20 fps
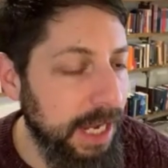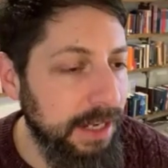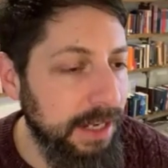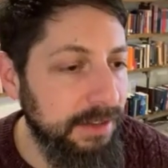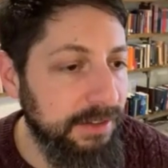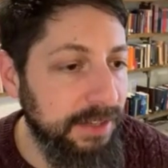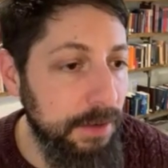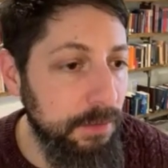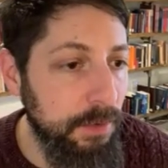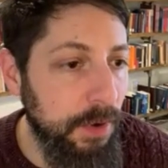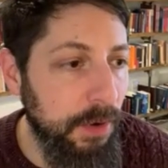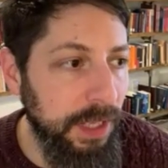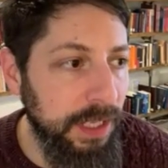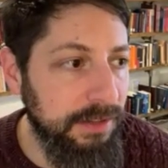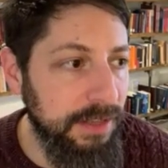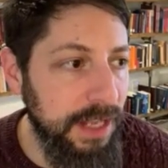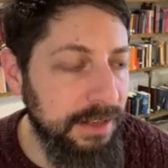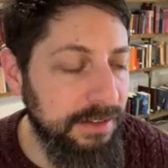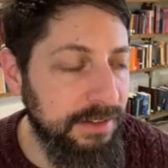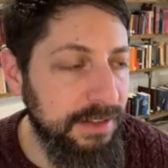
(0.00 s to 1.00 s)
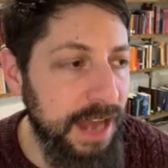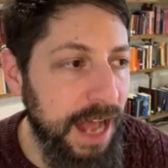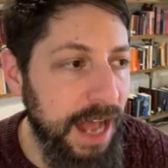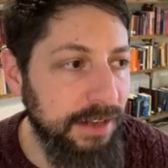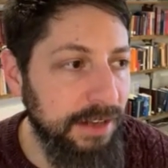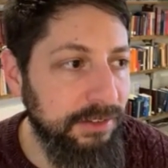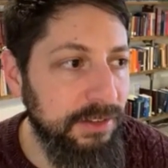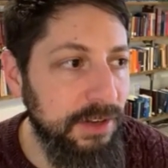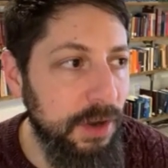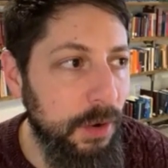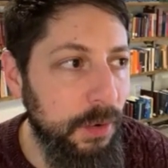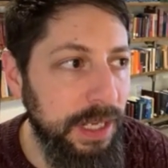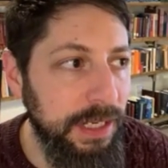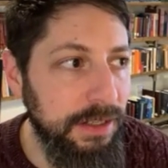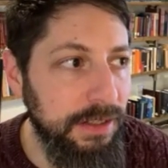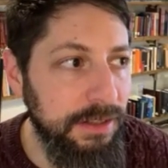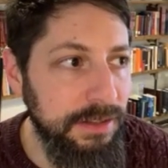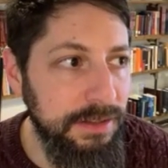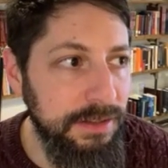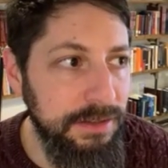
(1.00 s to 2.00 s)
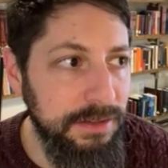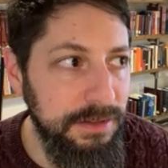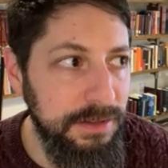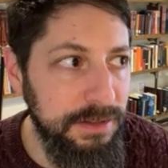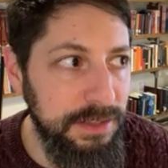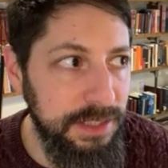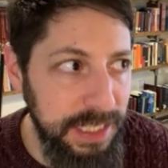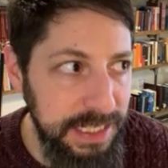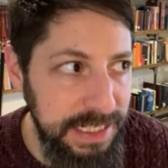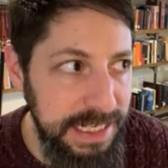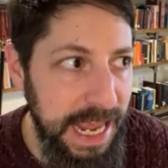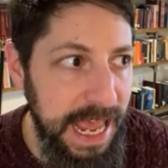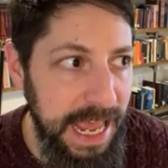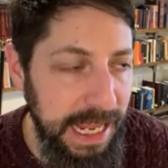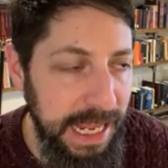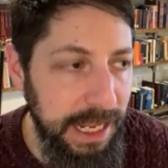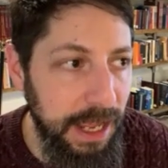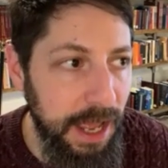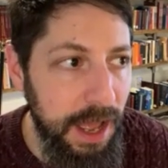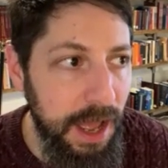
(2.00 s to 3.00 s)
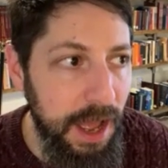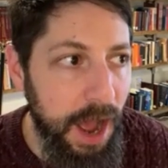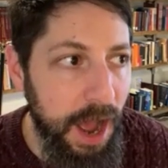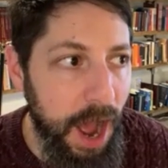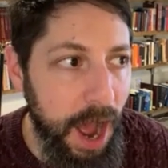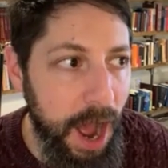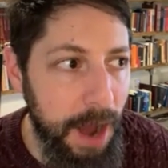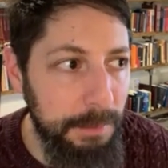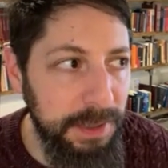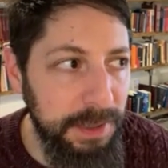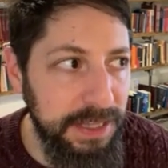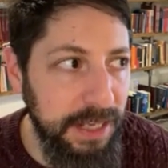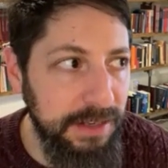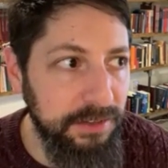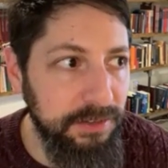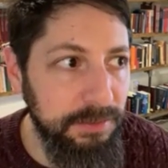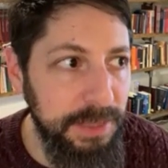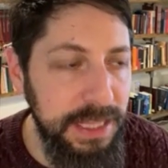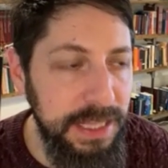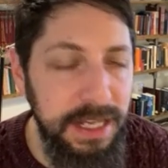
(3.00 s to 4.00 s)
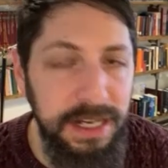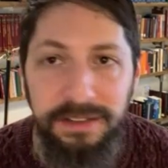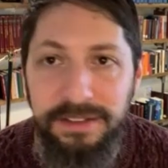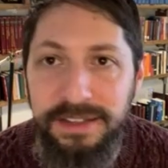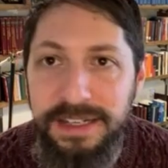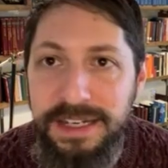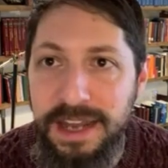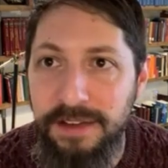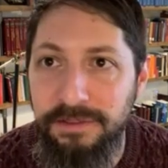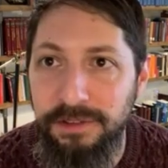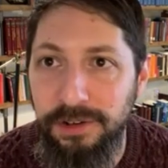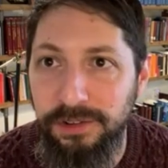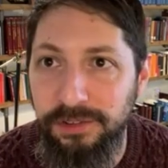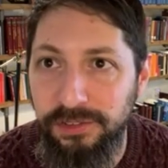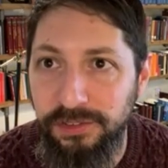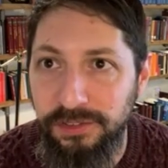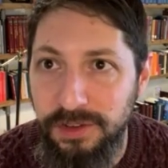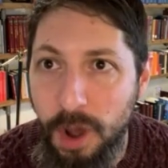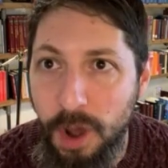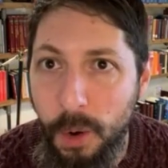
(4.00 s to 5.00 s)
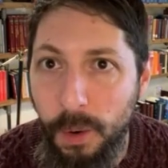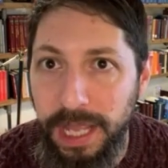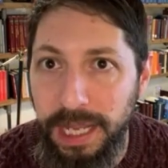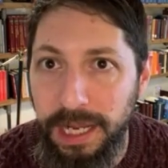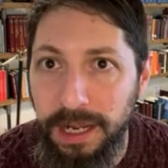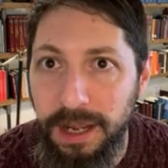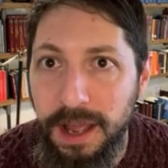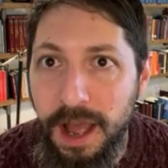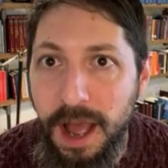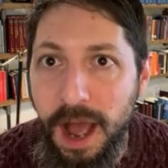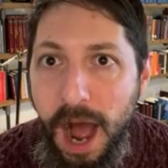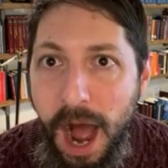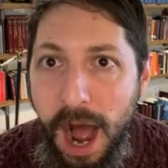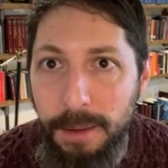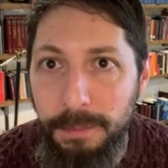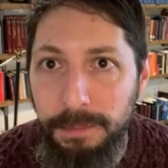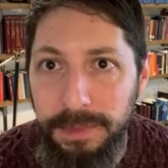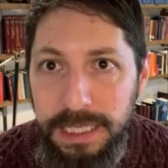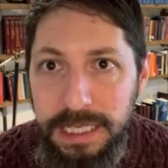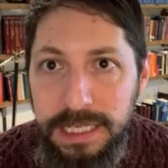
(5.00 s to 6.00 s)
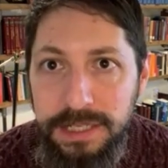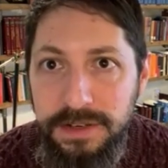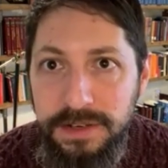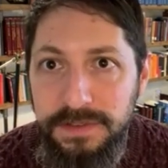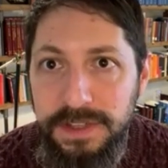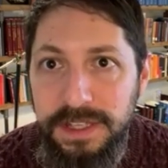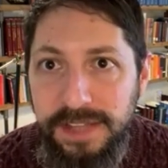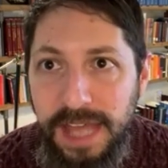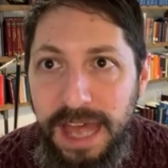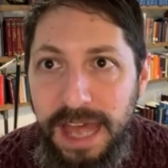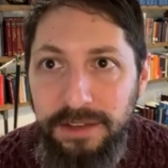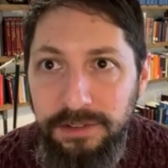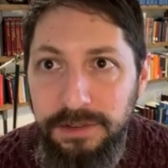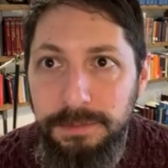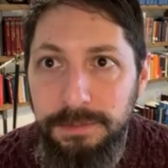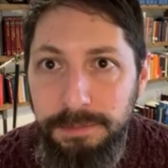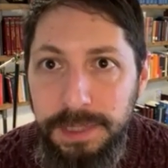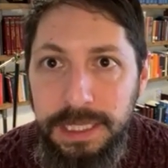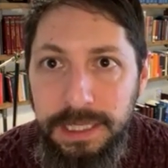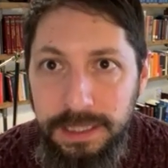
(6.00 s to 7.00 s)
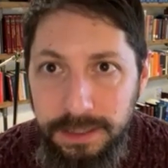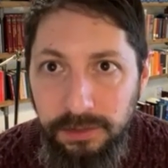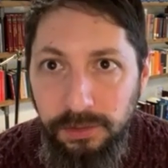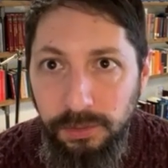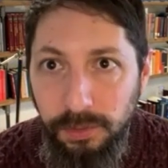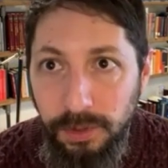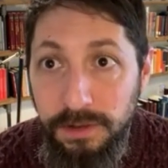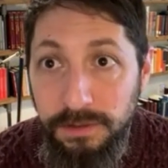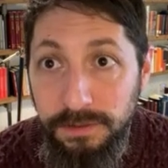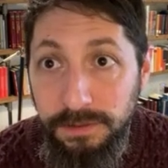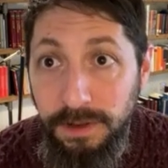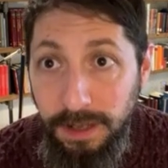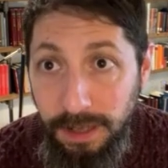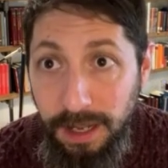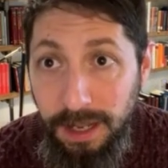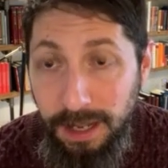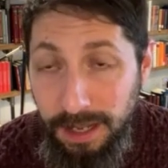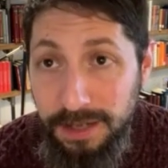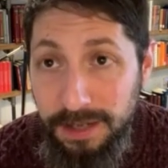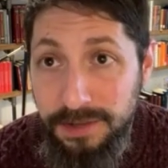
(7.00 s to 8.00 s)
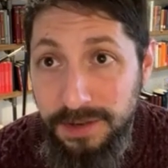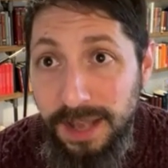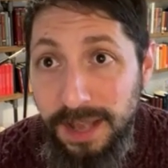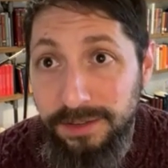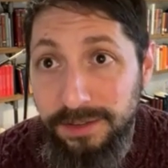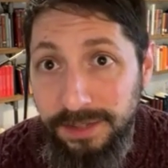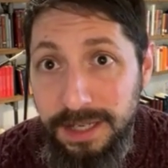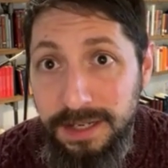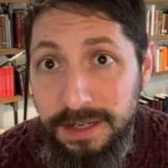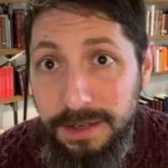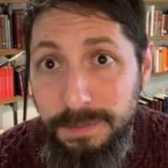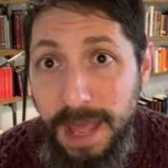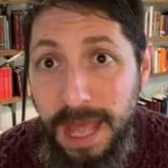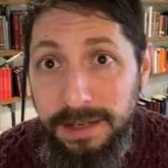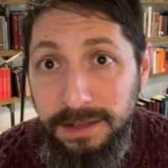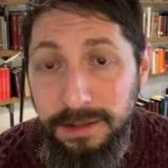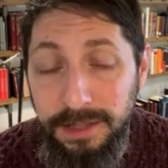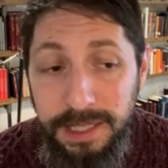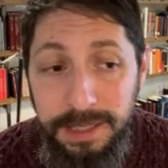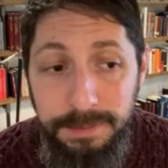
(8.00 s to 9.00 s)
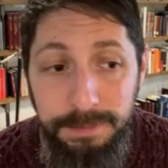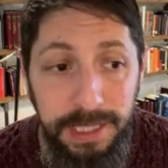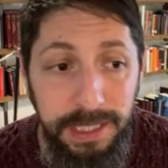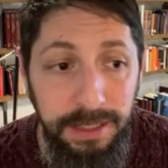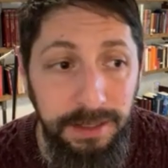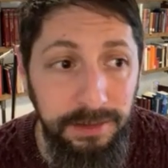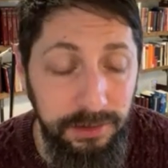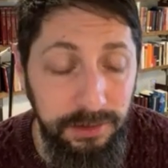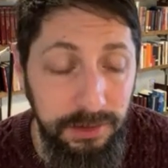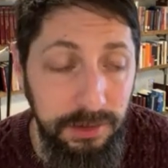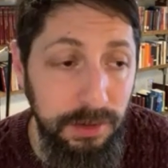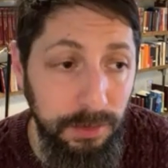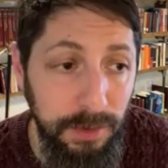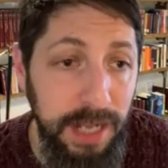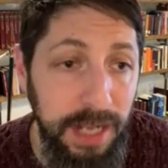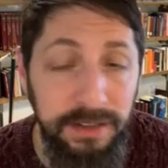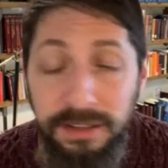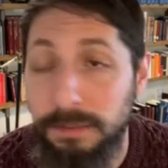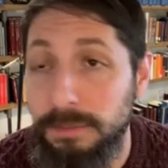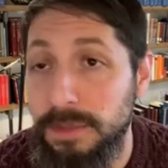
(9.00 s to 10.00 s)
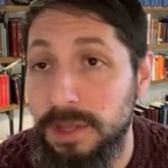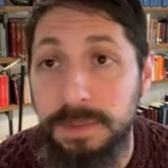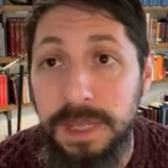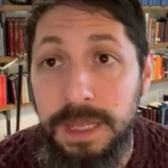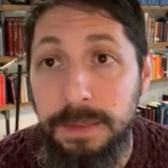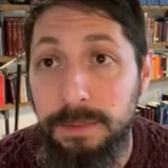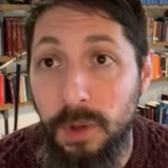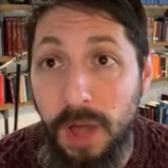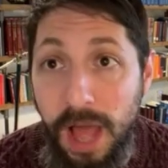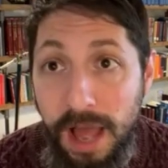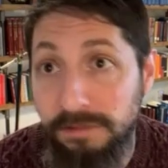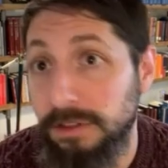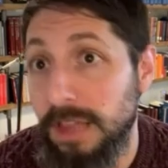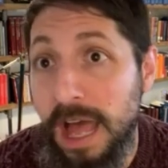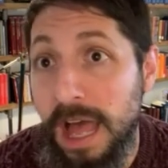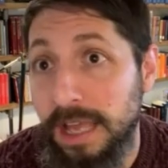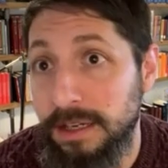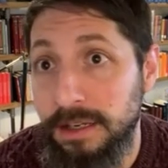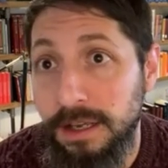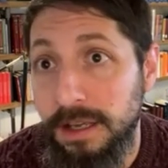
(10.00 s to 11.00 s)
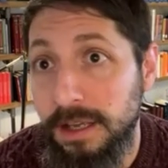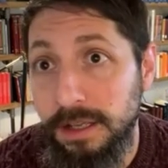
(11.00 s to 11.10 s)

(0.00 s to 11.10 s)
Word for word: I can say, well, it, it's not snowing today, um, but that doesn't mean that it's never snowing. Um, each of these has to be sort of uh, addressed independently, because you're right. Some of the people have lied.